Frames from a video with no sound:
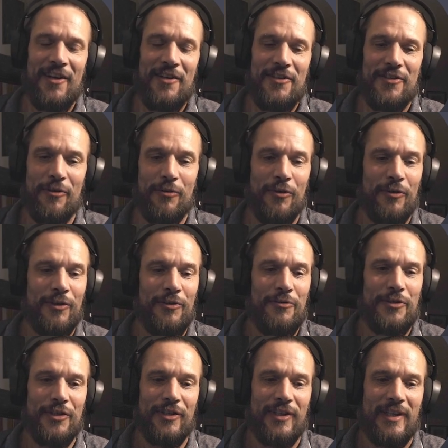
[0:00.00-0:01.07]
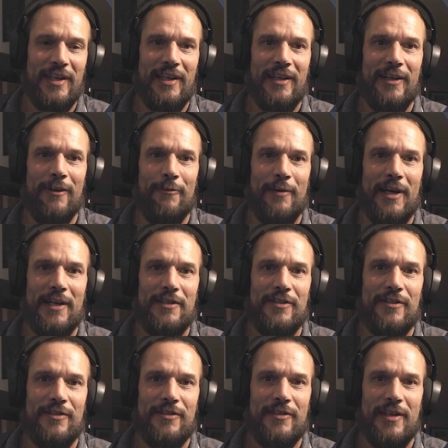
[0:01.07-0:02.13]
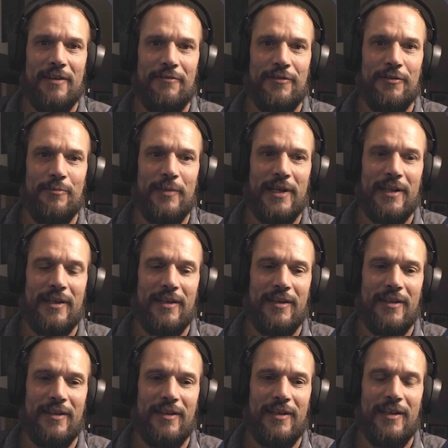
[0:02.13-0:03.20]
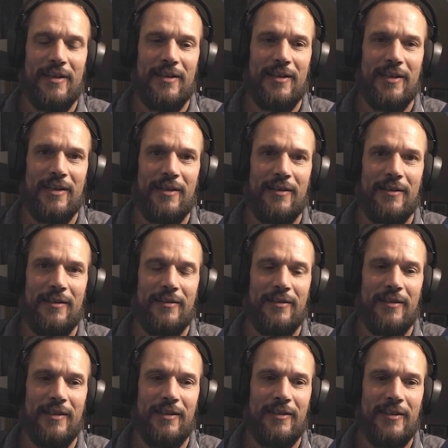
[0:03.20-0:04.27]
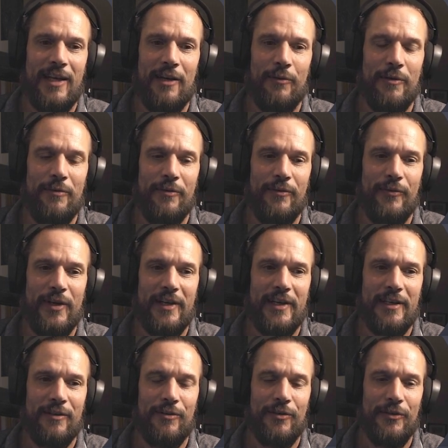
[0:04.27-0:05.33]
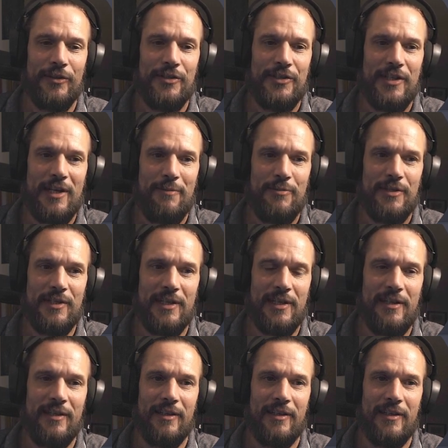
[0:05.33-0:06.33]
So conclusion, I just have to make in Taiwan where I call the shapes in